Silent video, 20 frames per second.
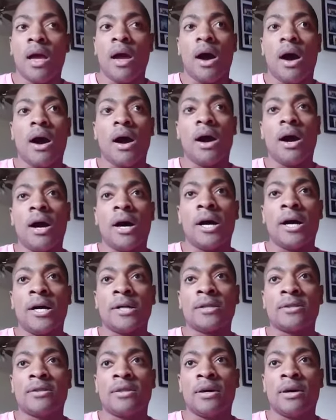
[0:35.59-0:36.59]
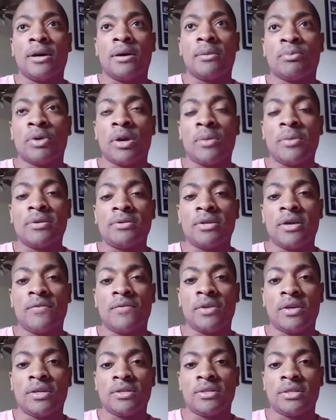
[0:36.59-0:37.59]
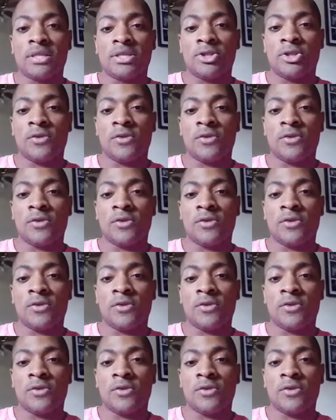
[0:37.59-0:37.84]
The premise of this is